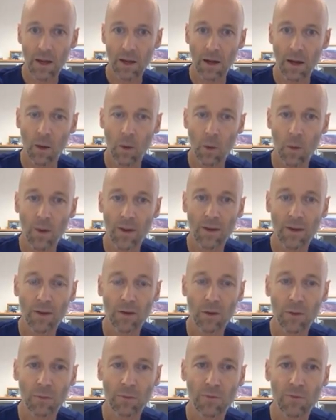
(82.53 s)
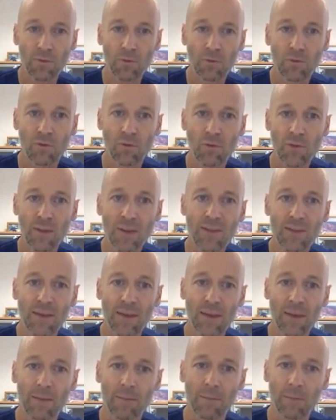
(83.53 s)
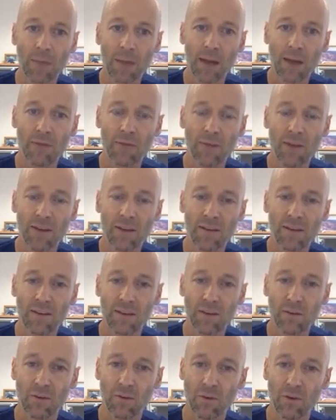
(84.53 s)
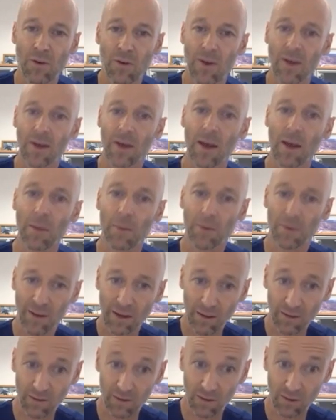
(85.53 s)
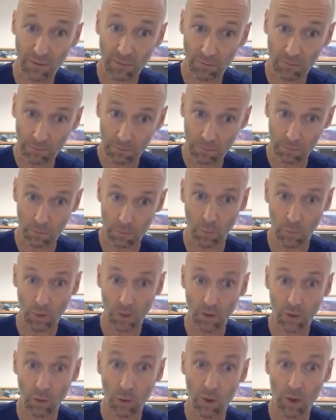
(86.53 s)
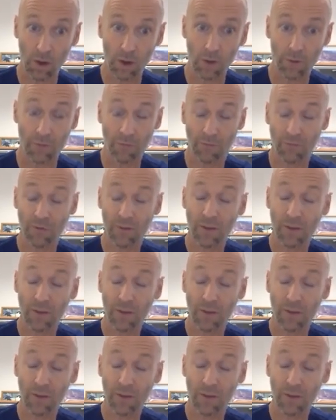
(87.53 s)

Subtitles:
Now, when it comes to treating elevated intracranial hypertension, we do a lot of